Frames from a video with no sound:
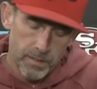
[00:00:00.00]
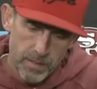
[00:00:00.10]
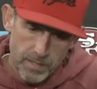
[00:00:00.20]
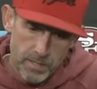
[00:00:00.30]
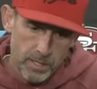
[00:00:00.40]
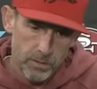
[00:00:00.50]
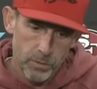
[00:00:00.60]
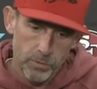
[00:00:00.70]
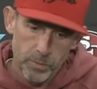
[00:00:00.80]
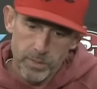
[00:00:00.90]
things he can
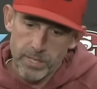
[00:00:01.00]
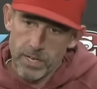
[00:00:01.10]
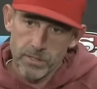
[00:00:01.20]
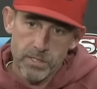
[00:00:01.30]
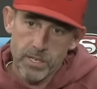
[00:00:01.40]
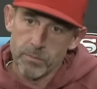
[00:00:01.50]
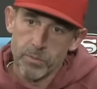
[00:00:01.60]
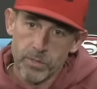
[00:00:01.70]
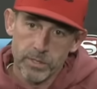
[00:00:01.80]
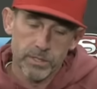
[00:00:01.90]
do from a talent
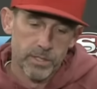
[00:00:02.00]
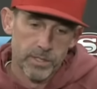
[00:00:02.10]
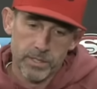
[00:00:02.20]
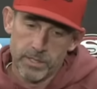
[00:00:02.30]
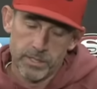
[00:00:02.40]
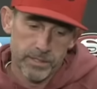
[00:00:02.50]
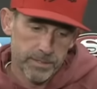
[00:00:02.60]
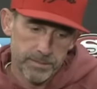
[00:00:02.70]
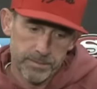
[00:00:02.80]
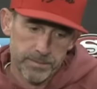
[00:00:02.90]
standpoint.
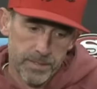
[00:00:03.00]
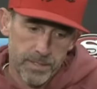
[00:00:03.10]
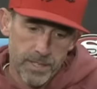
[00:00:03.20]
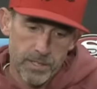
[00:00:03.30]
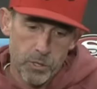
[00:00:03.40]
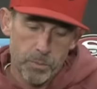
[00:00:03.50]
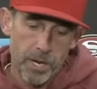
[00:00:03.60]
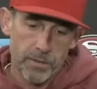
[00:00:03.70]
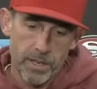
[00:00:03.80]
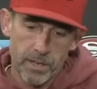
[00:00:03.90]
And then you
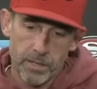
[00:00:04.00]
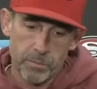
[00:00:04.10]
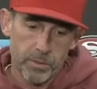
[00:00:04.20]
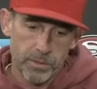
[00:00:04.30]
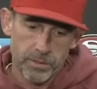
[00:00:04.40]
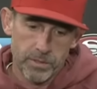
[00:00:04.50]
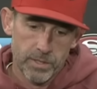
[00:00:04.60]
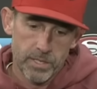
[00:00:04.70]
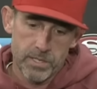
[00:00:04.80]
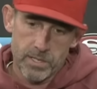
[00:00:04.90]
pair that up with
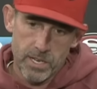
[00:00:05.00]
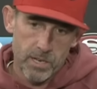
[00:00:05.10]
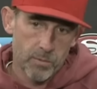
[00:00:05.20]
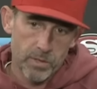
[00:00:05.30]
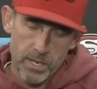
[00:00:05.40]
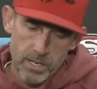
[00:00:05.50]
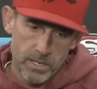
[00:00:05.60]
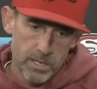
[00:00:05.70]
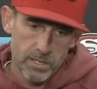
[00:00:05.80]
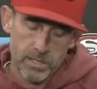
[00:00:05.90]
his scheme with
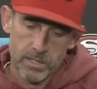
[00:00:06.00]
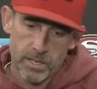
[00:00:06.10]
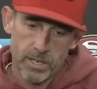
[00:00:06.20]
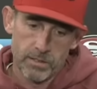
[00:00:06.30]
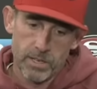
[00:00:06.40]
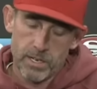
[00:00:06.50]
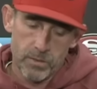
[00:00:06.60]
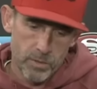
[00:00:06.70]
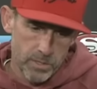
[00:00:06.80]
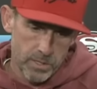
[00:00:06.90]
Andy, how Andy
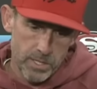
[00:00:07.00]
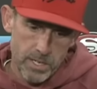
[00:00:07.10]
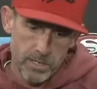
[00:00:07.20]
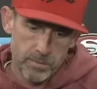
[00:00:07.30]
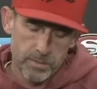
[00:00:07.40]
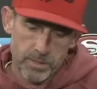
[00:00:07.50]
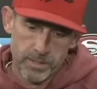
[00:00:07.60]
runs a team.